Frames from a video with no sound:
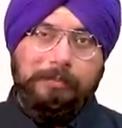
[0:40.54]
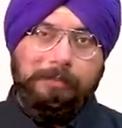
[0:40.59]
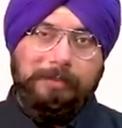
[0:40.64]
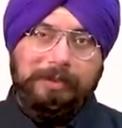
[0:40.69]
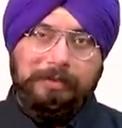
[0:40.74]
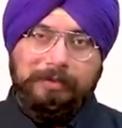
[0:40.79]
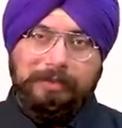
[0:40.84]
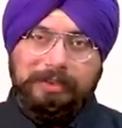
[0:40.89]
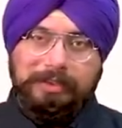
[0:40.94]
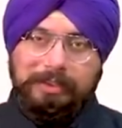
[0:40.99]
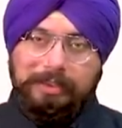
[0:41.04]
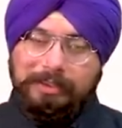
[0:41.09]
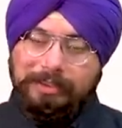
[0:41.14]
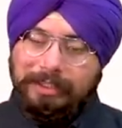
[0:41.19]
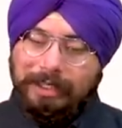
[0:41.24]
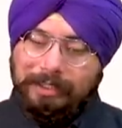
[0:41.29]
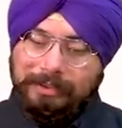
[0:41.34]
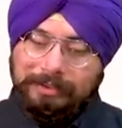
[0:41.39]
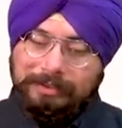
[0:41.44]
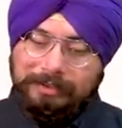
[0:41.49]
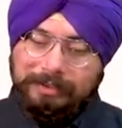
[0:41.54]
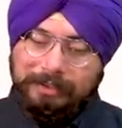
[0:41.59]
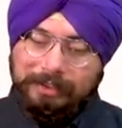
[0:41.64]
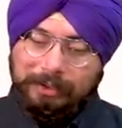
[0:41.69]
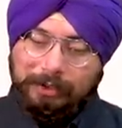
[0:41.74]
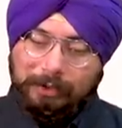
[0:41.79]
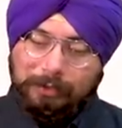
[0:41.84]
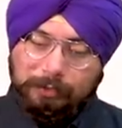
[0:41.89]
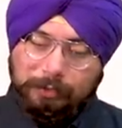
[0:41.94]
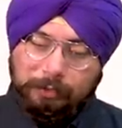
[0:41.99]
previous year, that is the
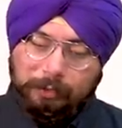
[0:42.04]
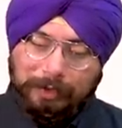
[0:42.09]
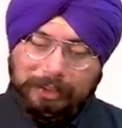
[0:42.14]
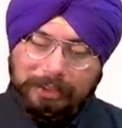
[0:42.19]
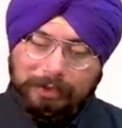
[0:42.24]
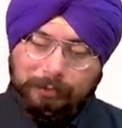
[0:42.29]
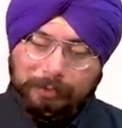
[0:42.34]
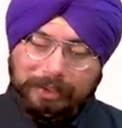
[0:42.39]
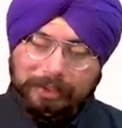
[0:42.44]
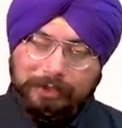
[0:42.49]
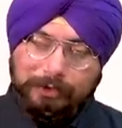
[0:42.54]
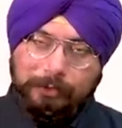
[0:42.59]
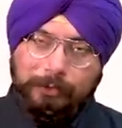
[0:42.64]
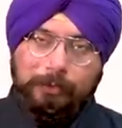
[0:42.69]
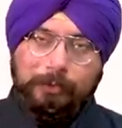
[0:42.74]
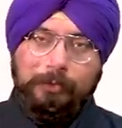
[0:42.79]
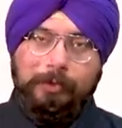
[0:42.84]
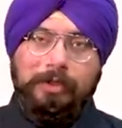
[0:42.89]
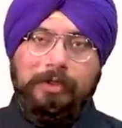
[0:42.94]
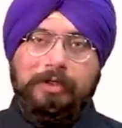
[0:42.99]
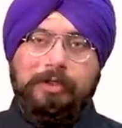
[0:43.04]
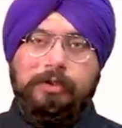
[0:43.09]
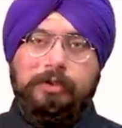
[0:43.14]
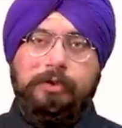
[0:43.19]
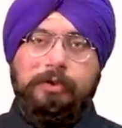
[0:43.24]
year of 2022 to